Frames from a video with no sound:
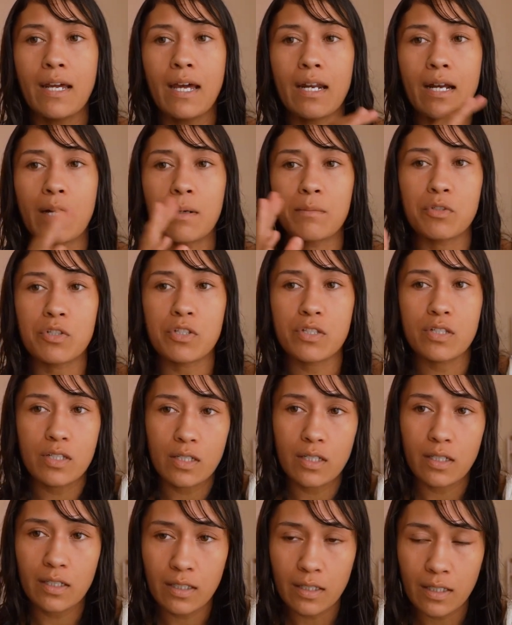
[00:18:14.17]
and I'm just
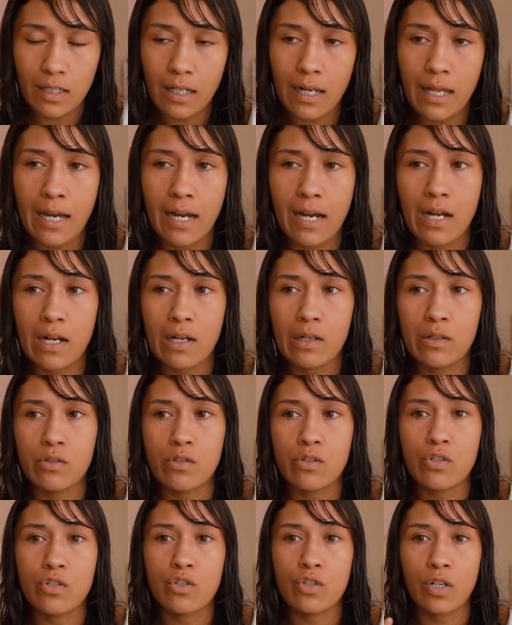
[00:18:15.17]
sitting in the
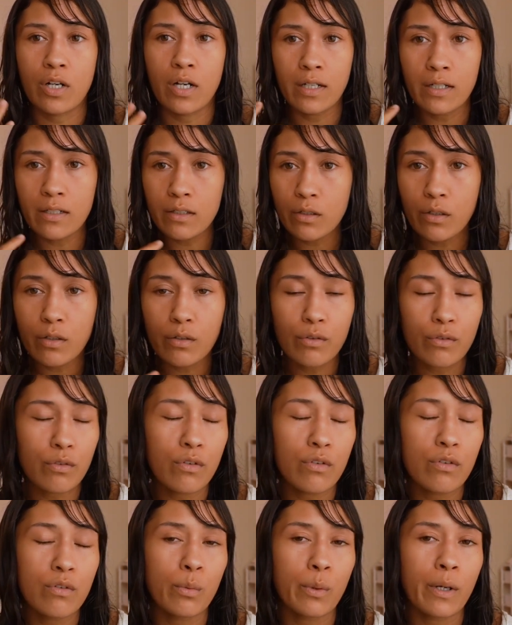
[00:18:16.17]
lounge trying to go
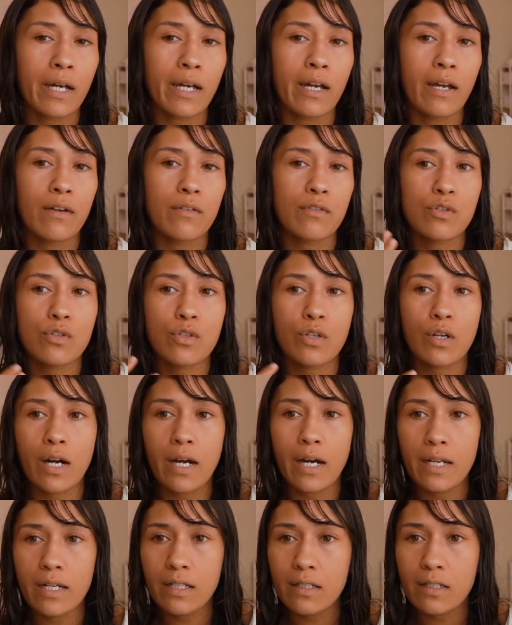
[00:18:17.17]
through the waves,
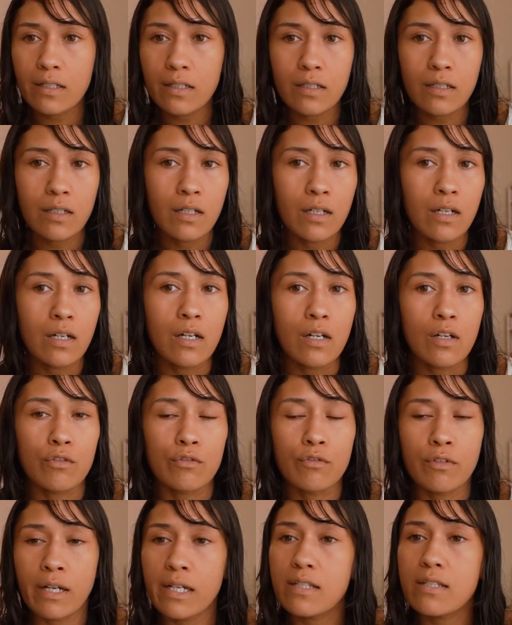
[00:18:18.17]
trying to
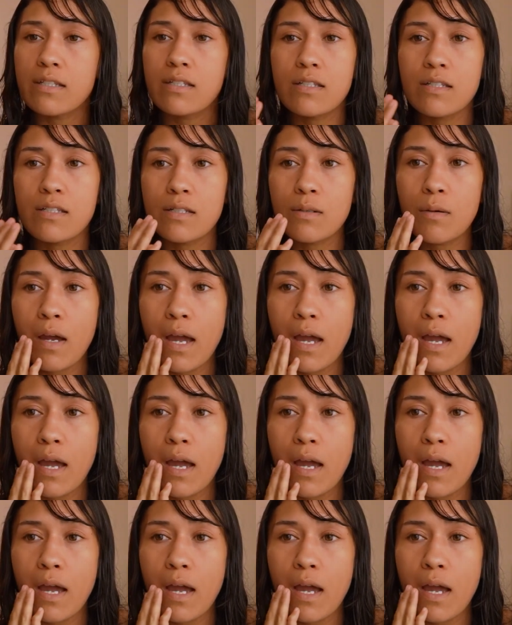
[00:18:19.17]
rest.